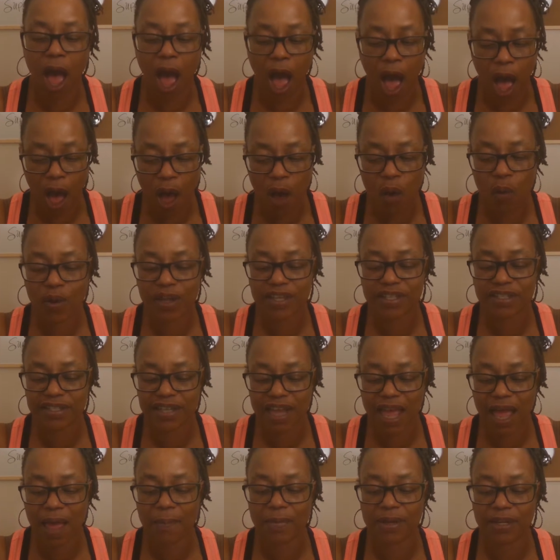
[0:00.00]
always
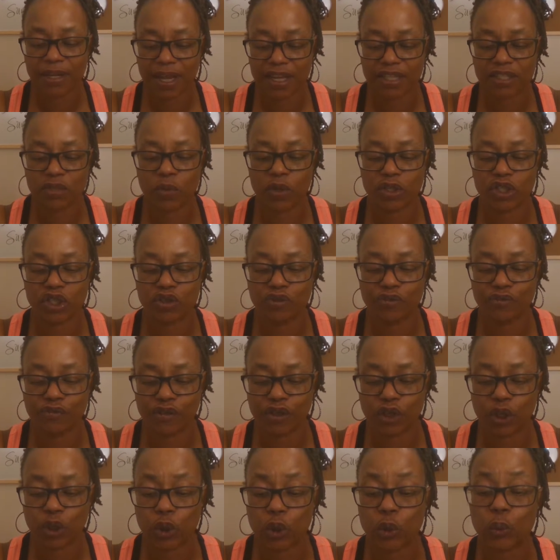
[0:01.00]
dominates what you
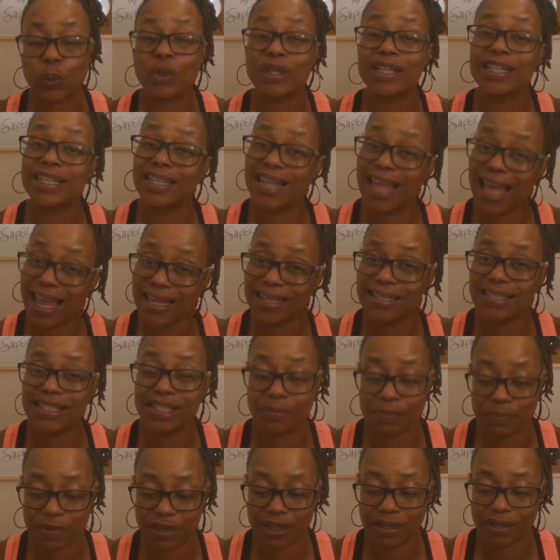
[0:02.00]
feel you would like to
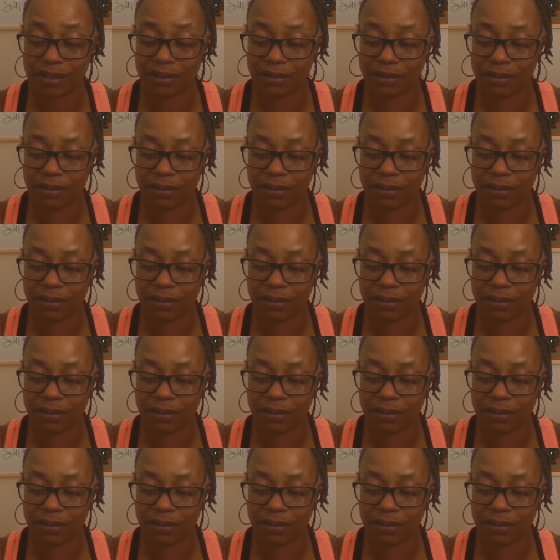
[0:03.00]
be.